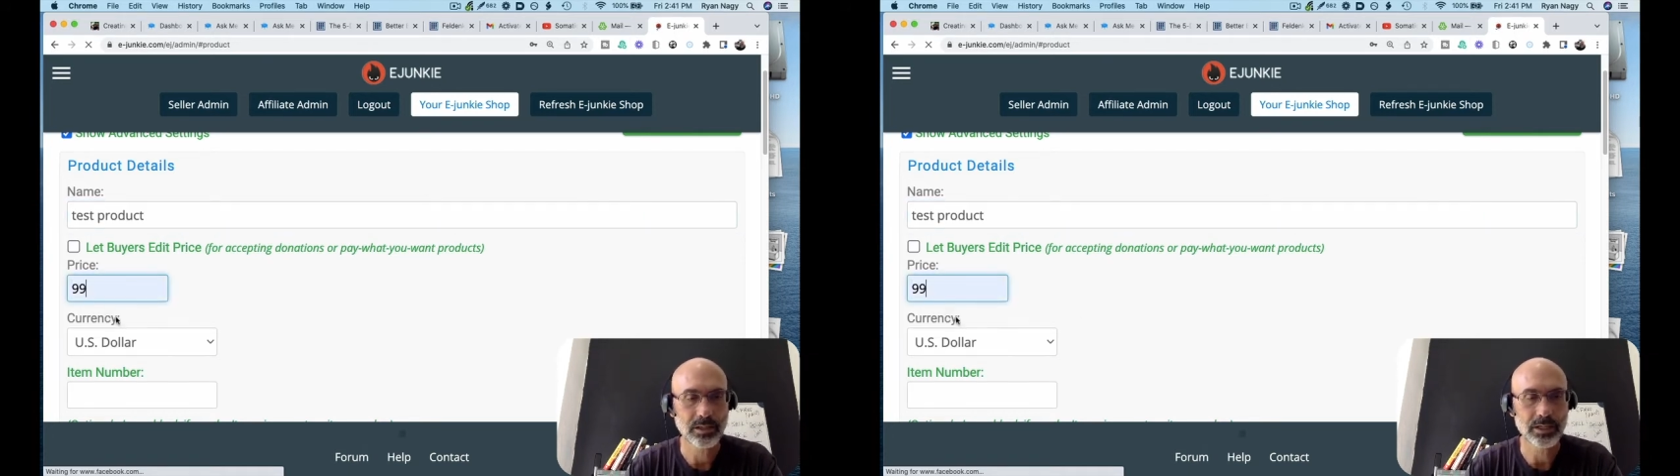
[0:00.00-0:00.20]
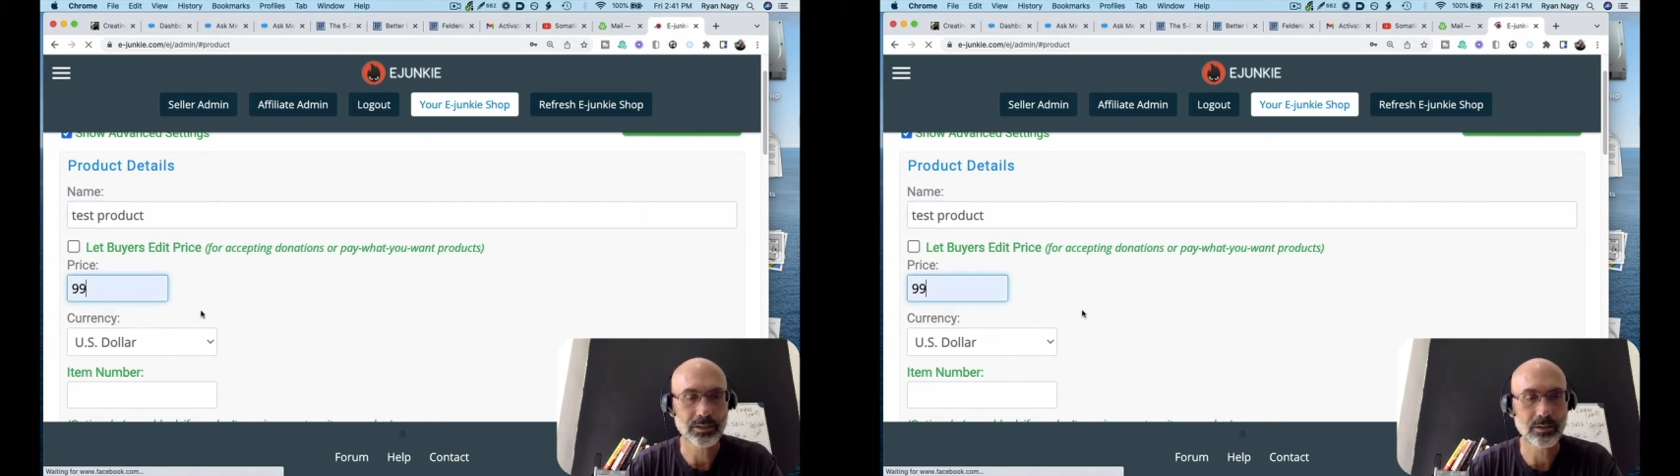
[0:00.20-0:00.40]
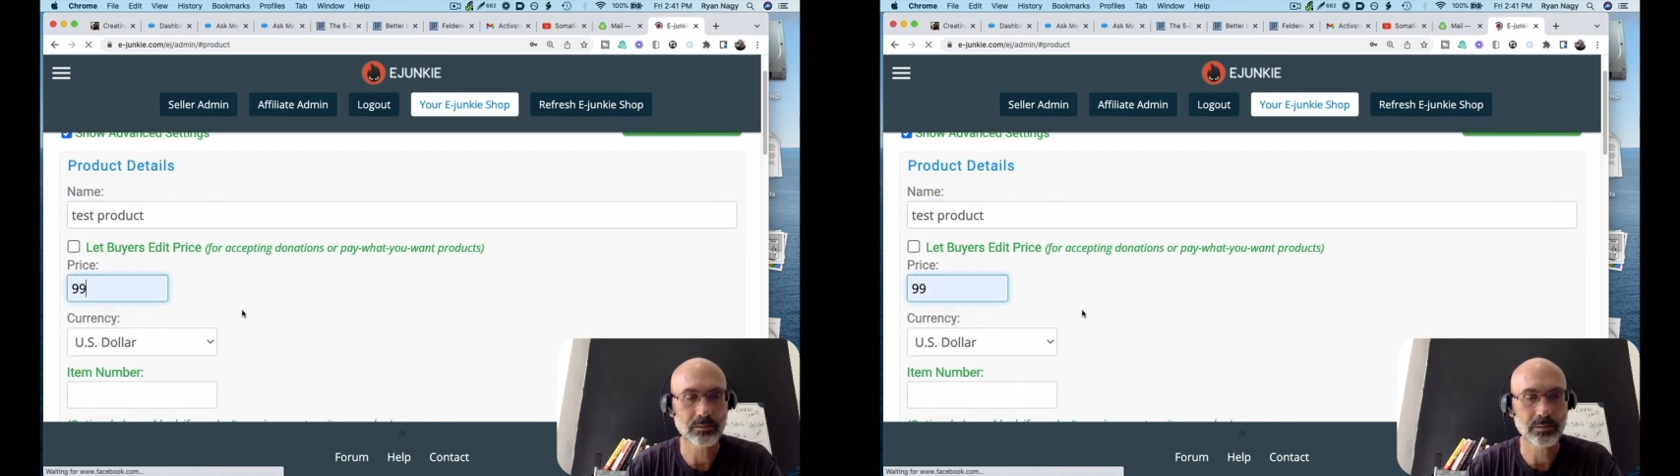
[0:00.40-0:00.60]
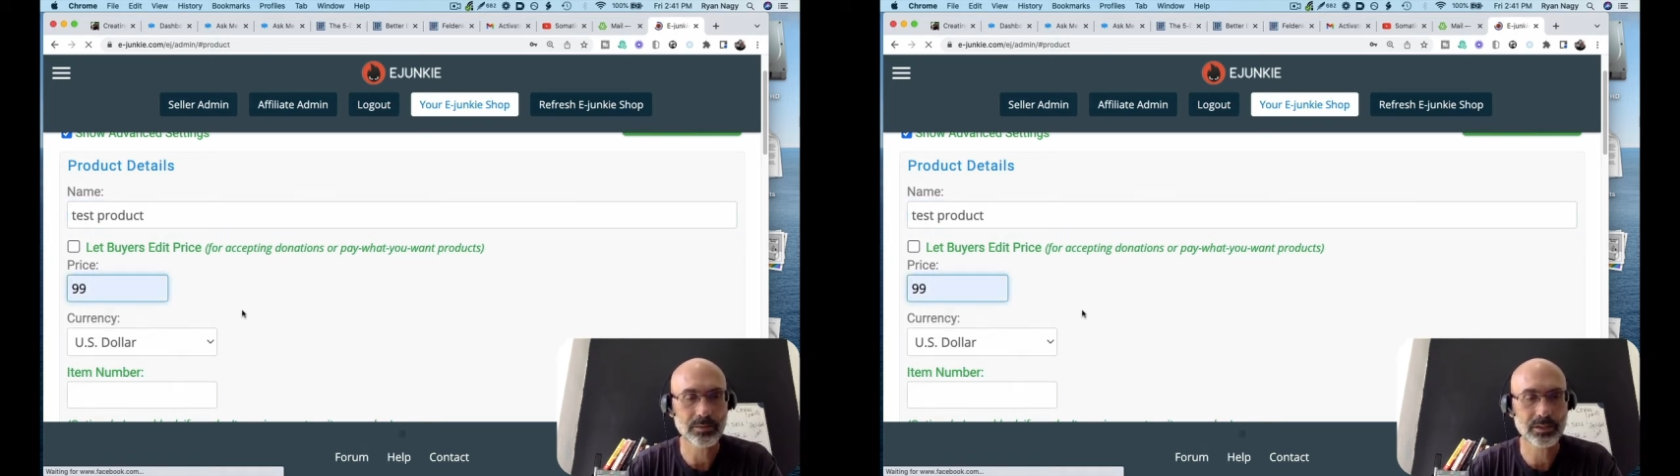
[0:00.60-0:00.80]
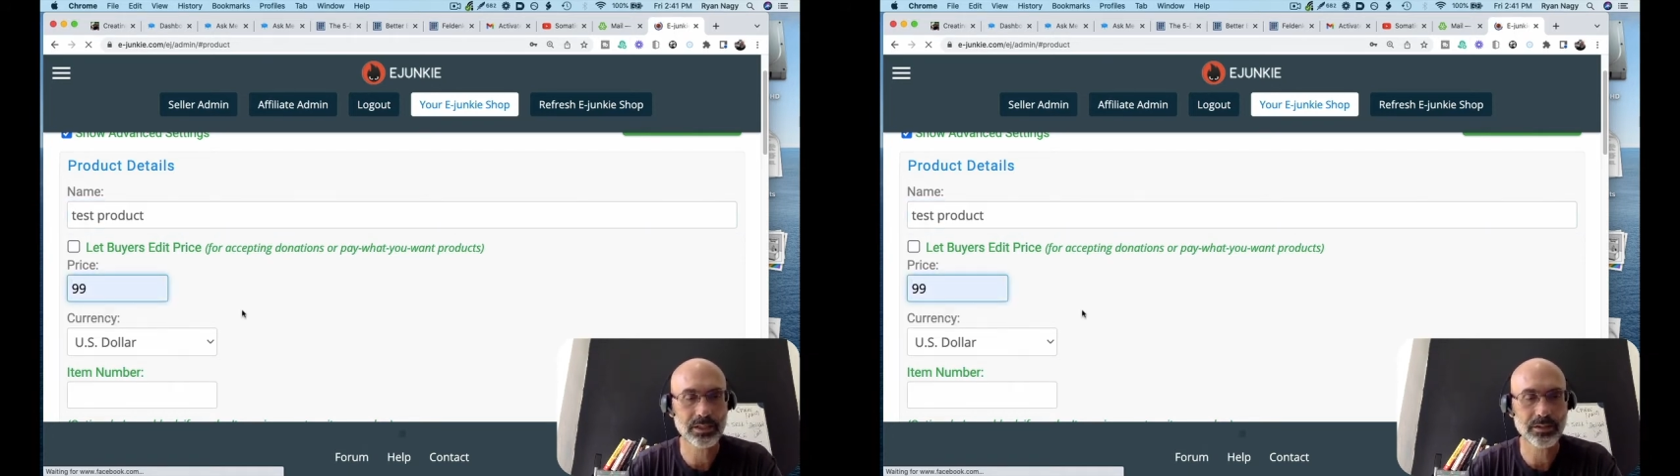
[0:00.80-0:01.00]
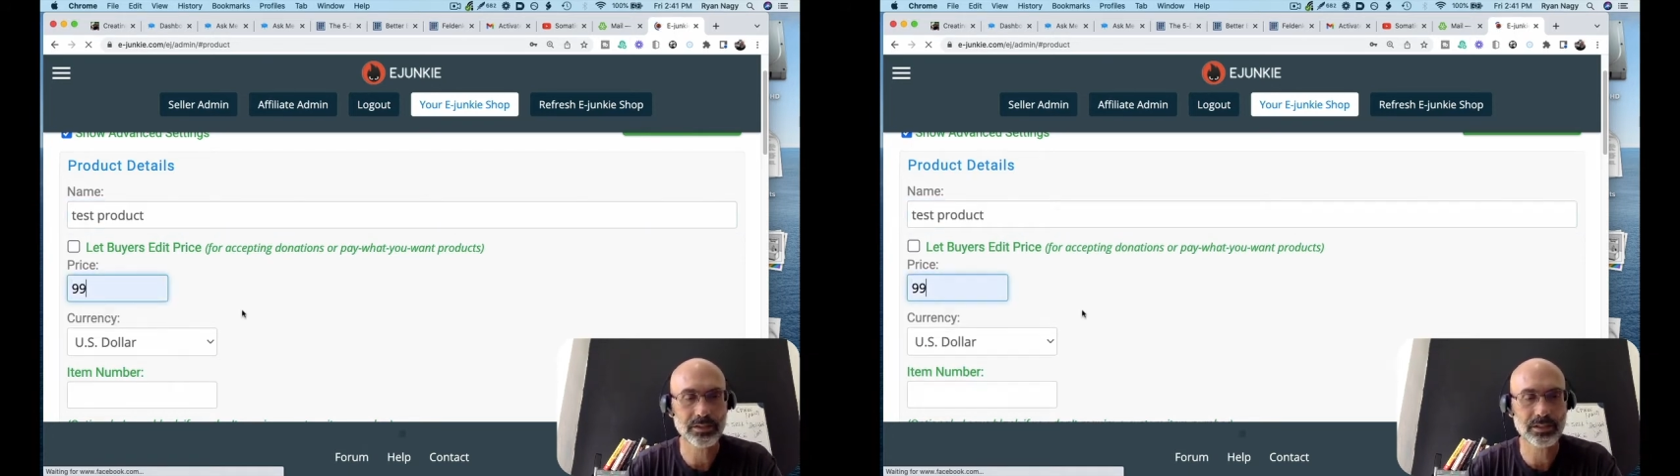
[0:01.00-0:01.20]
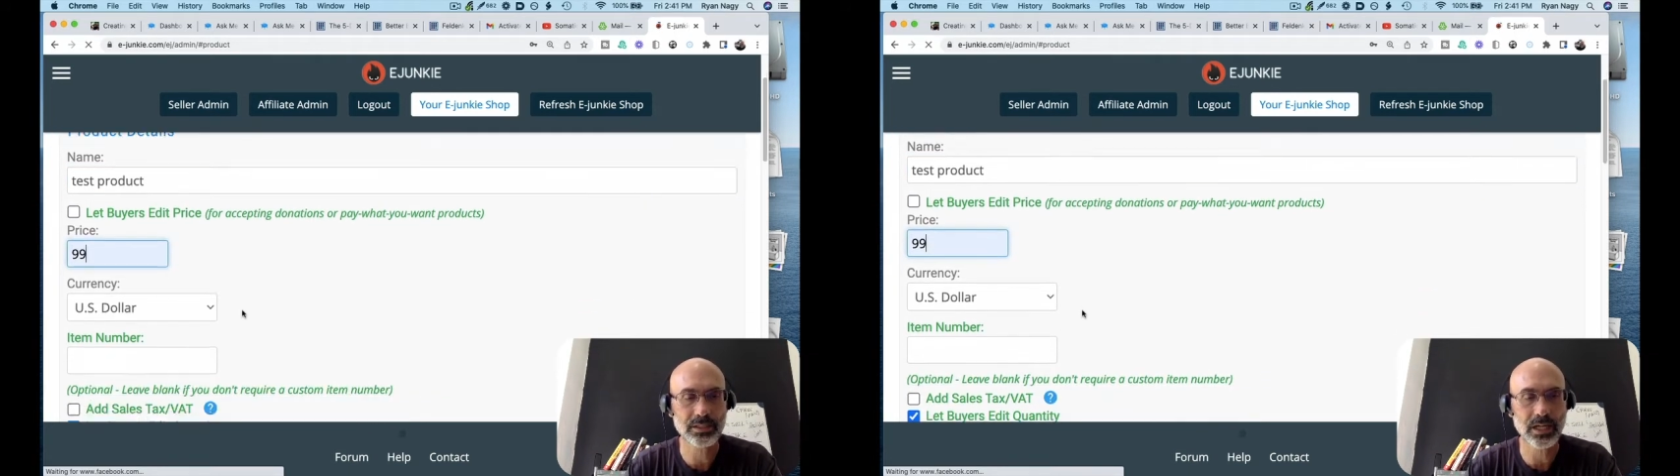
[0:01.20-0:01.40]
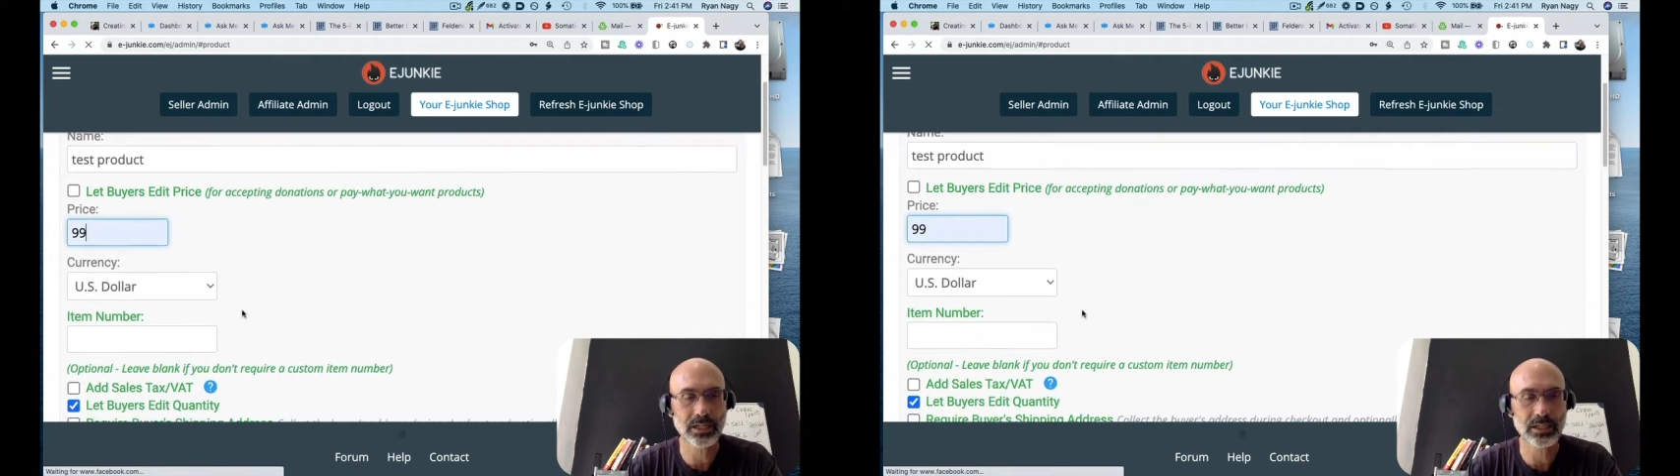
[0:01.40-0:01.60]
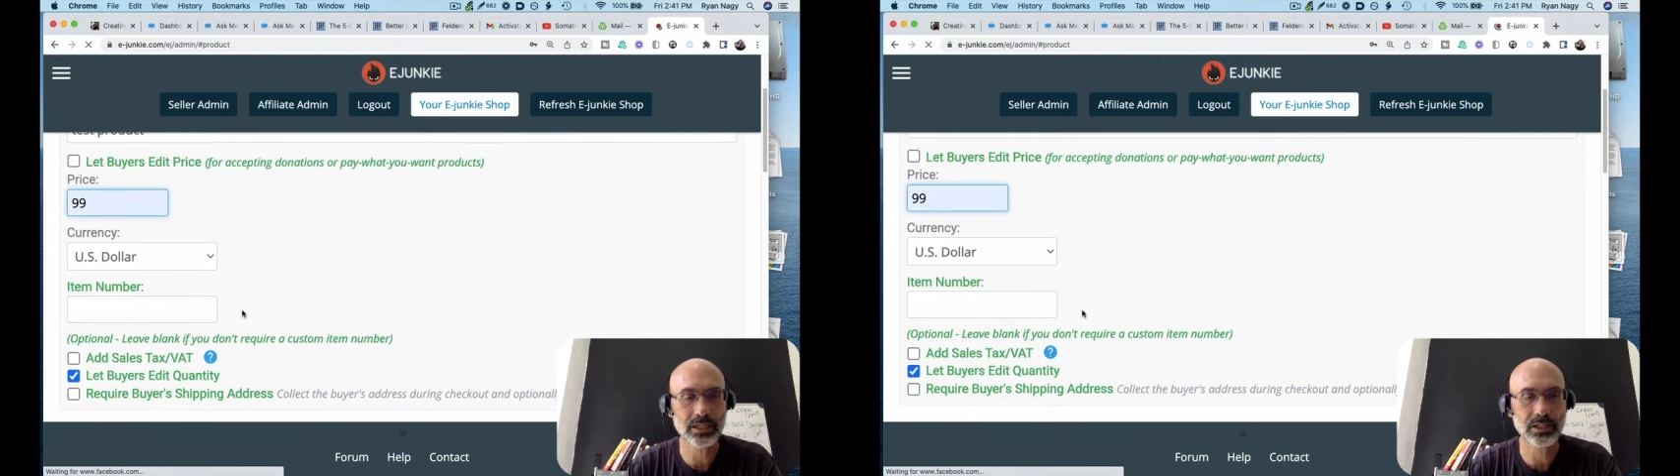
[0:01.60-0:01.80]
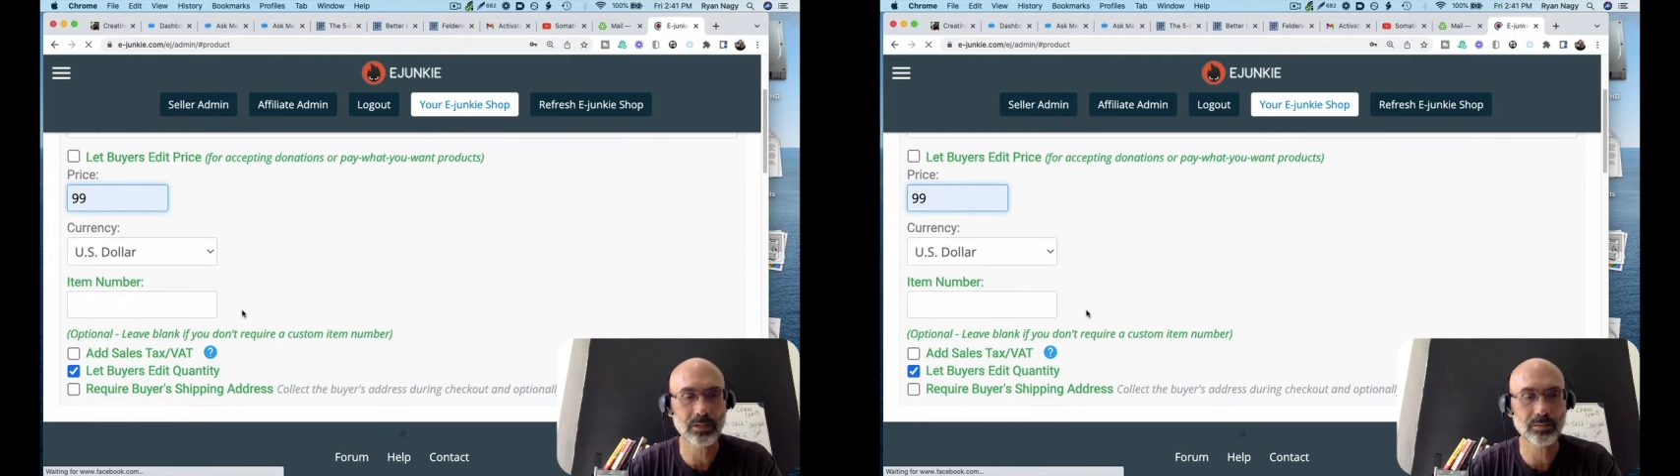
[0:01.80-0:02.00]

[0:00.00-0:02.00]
I don't. I'm just going to say this is a $99